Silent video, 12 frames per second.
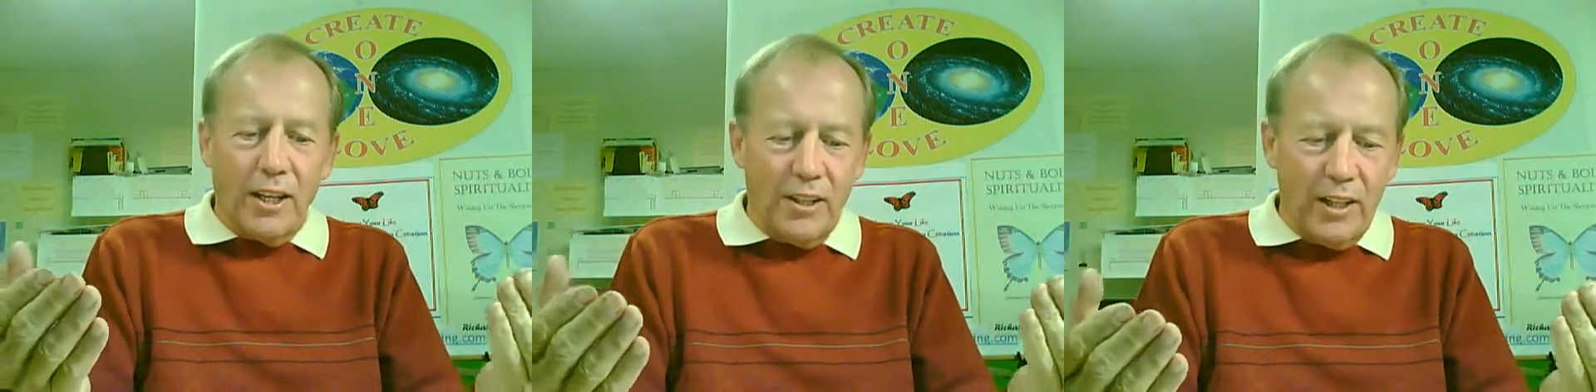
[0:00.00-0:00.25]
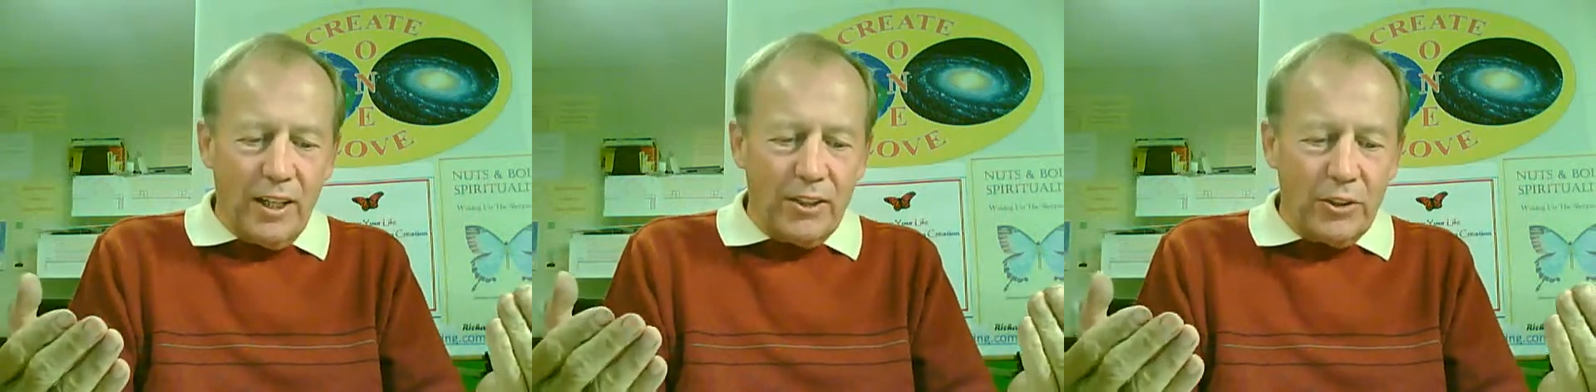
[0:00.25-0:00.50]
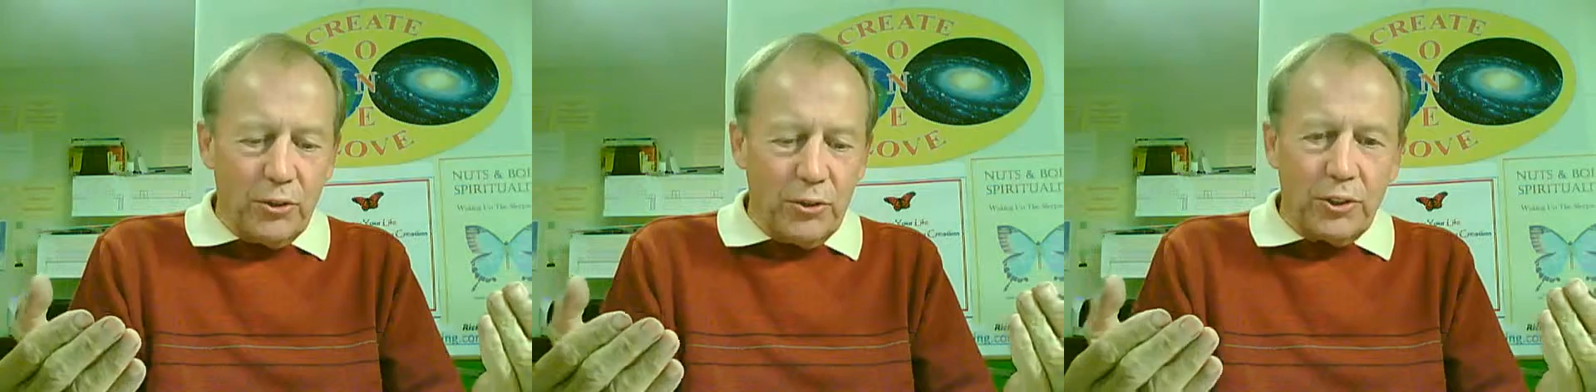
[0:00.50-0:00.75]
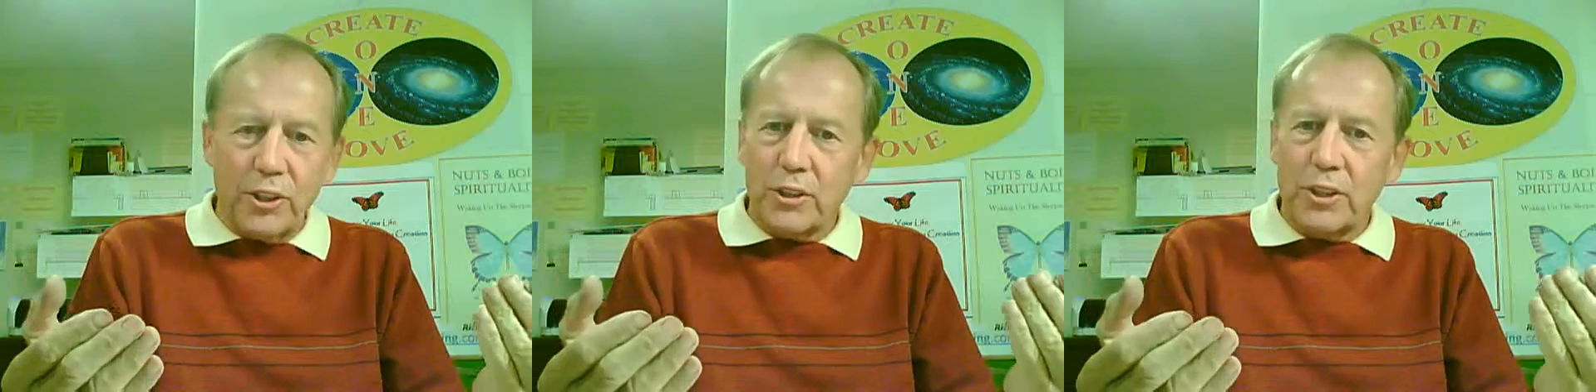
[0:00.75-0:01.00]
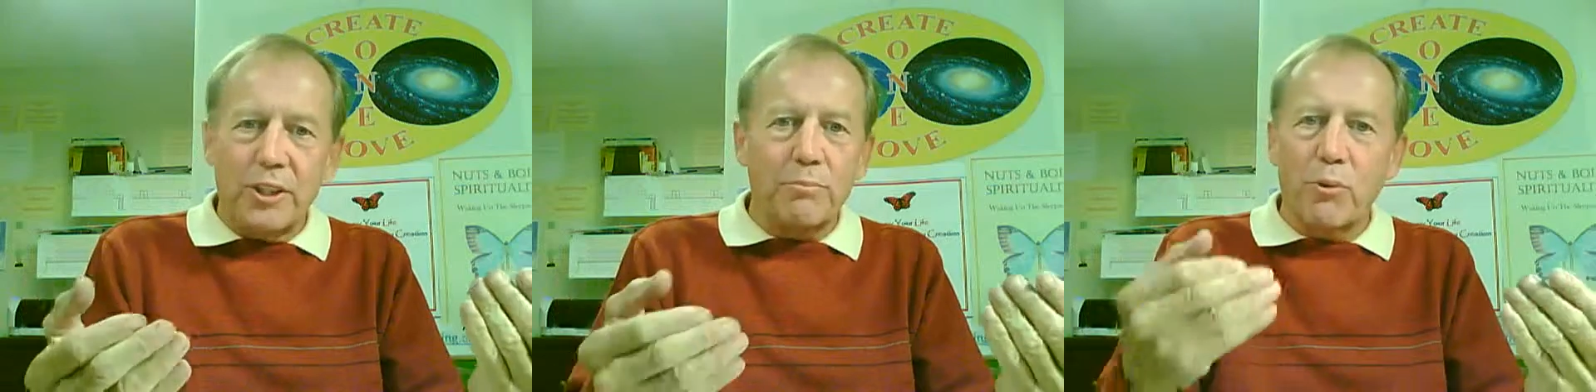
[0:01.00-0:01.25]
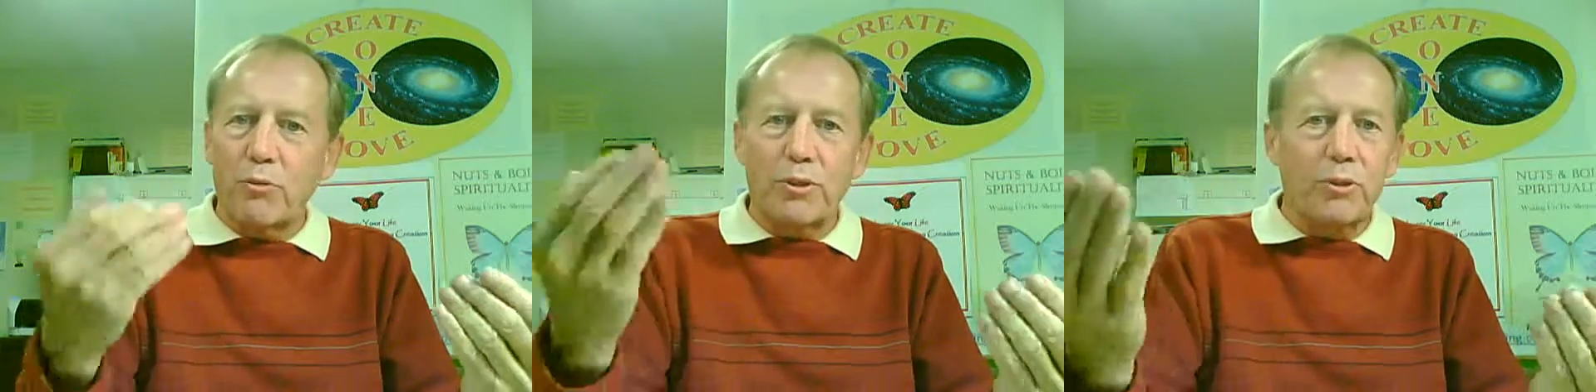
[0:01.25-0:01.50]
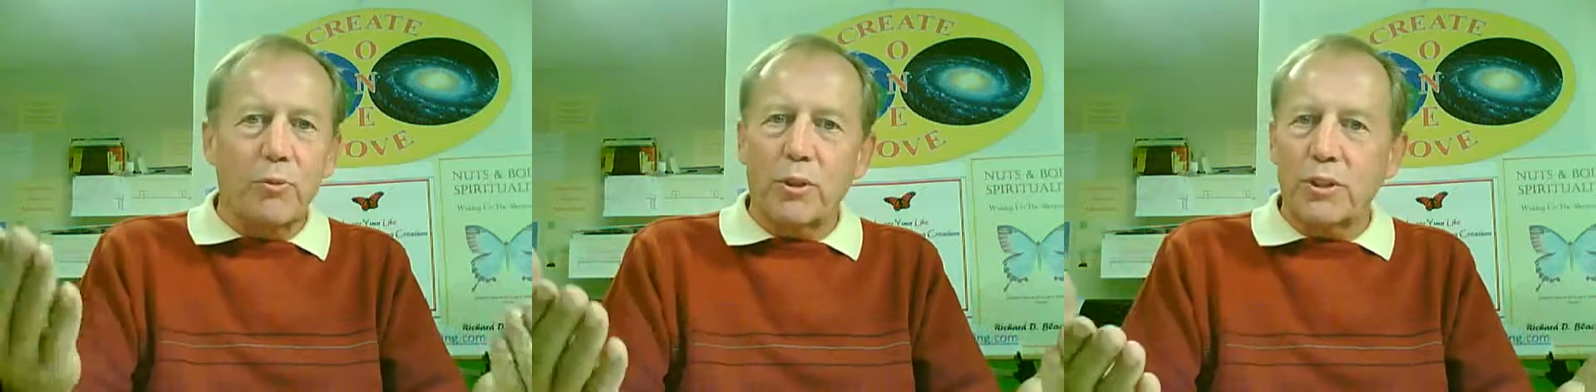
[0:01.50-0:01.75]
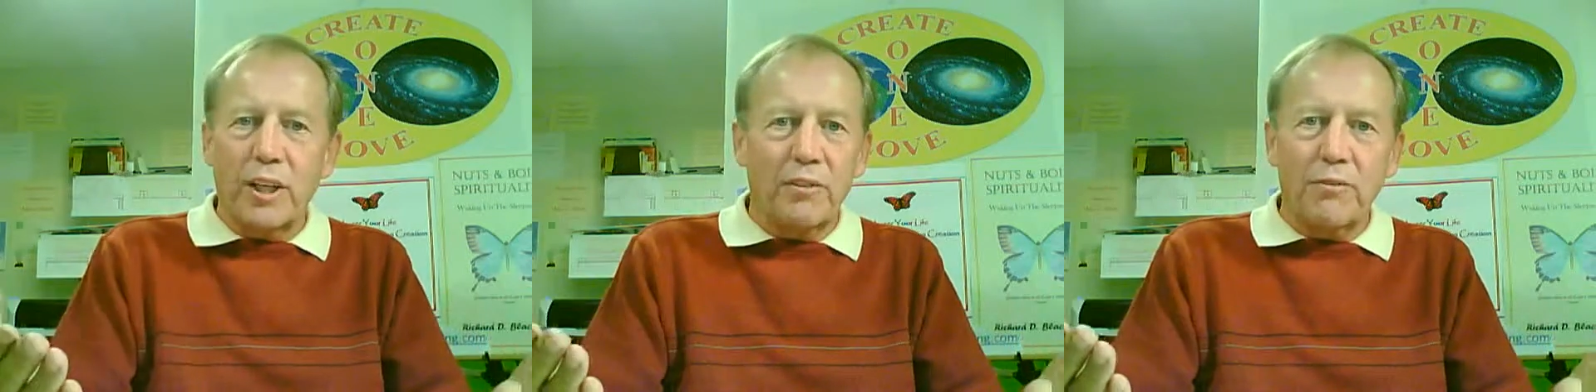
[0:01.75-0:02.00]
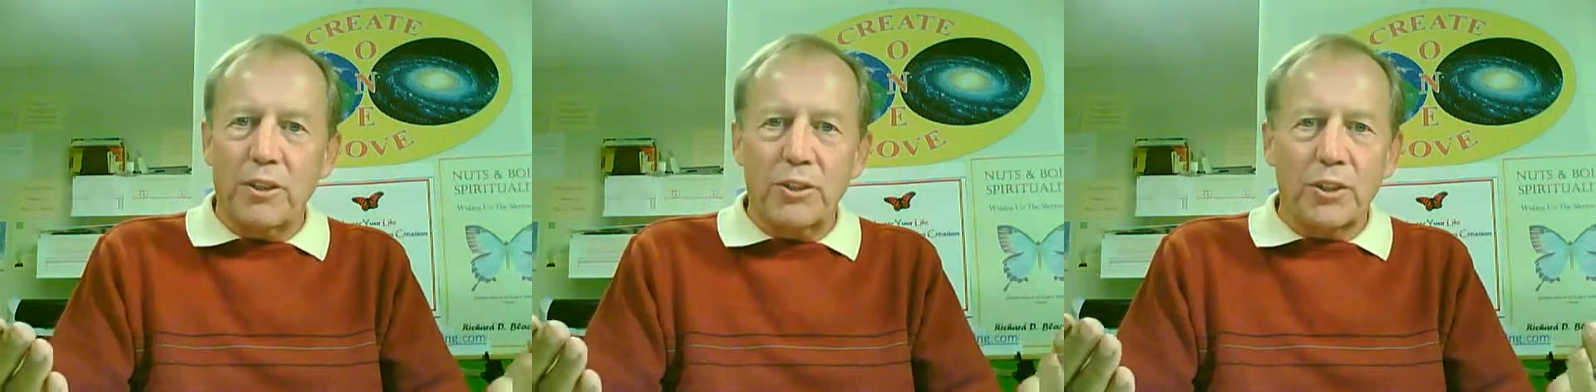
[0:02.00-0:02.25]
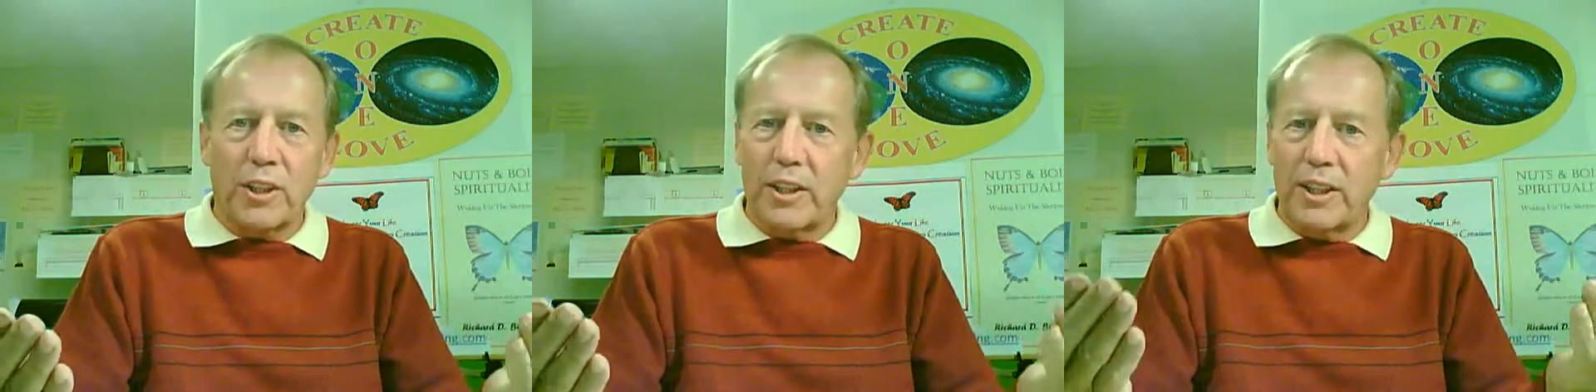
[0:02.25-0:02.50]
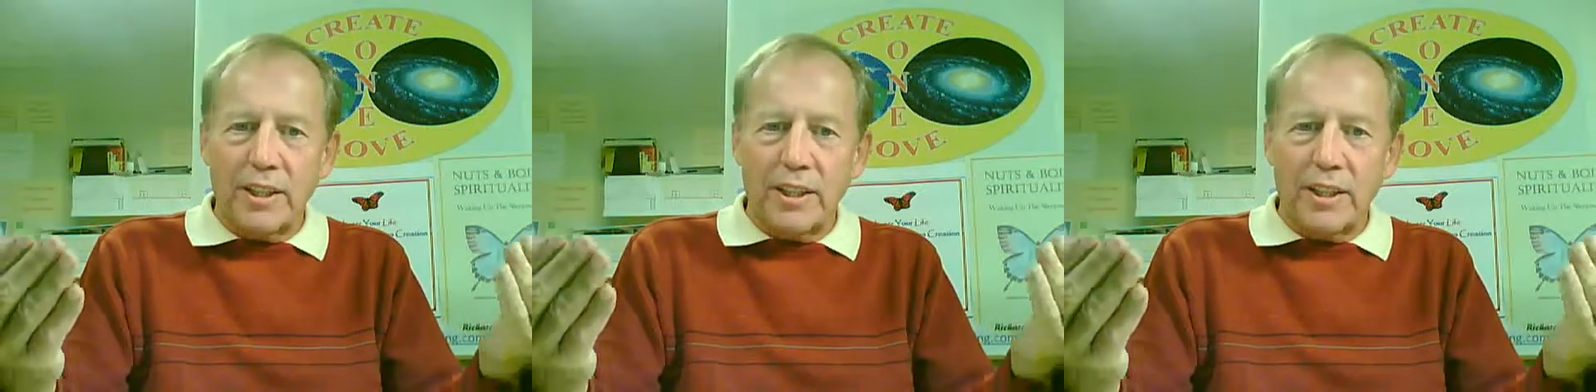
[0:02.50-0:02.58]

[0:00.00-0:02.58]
and then you just keep moving towards that vision.